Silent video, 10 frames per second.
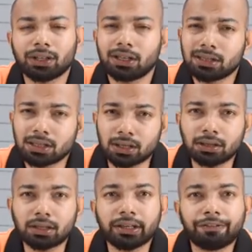there is
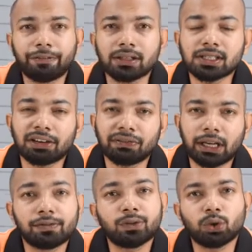certain difference that we
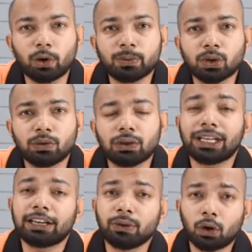have to observe or
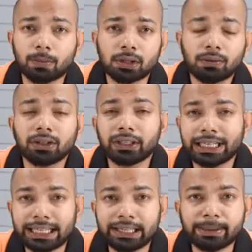that we observe on a
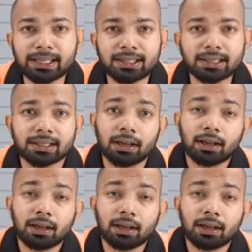daily basis.